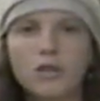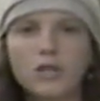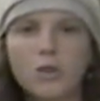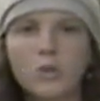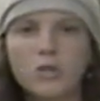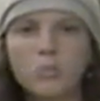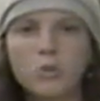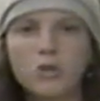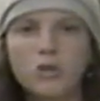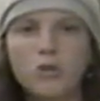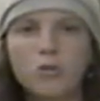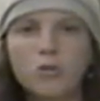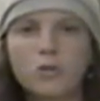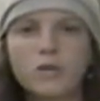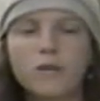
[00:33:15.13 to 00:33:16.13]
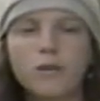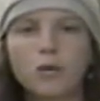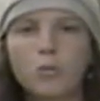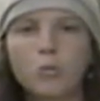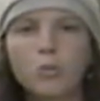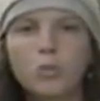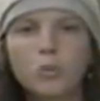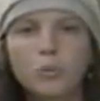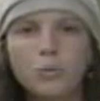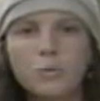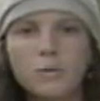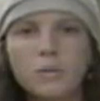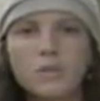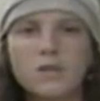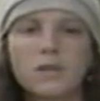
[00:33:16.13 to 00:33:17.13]
So it's been used for
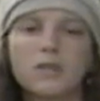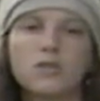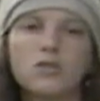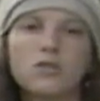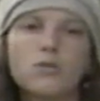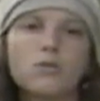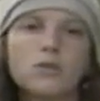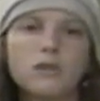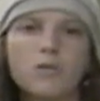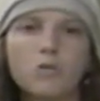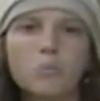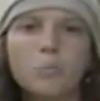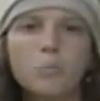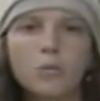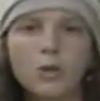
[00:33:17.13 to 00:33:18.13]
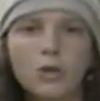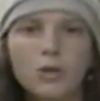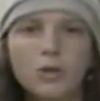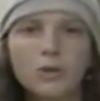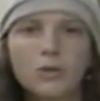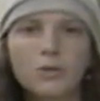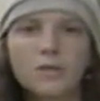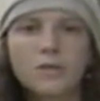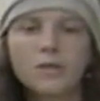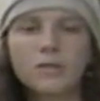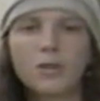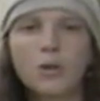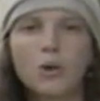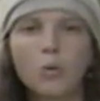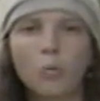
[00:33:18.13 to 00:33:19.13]
wounds, it's used for
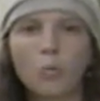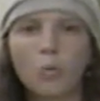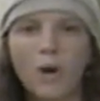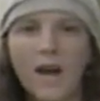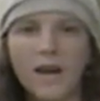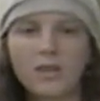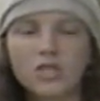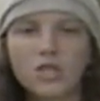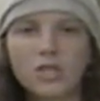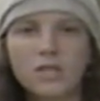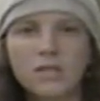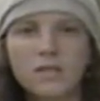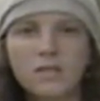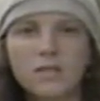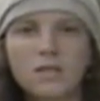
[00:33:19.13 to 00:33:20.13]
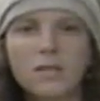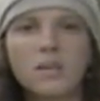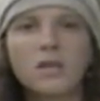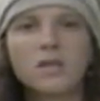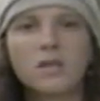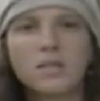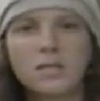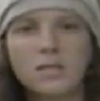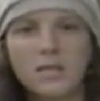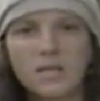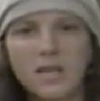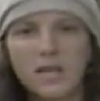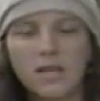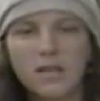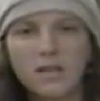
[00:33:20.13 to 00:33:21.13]
burns, rashes,
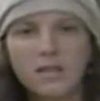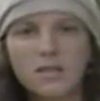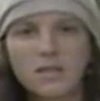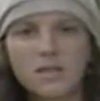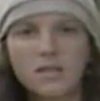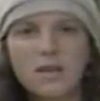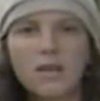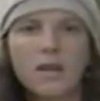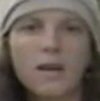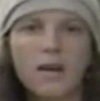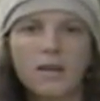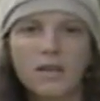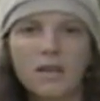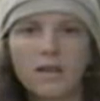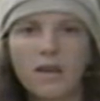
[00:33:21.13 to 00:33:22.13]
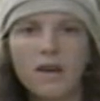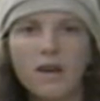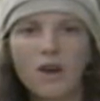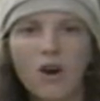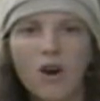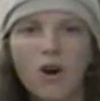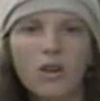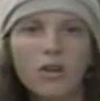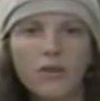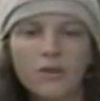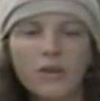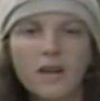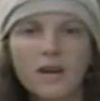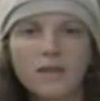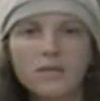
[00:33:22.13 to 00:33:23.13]
stings, and all
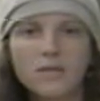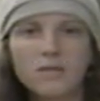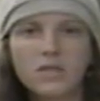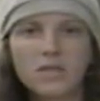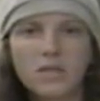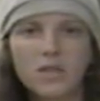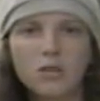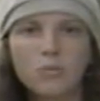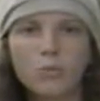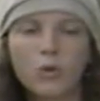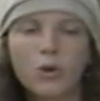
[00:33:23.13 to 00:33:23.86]
other kinds of skin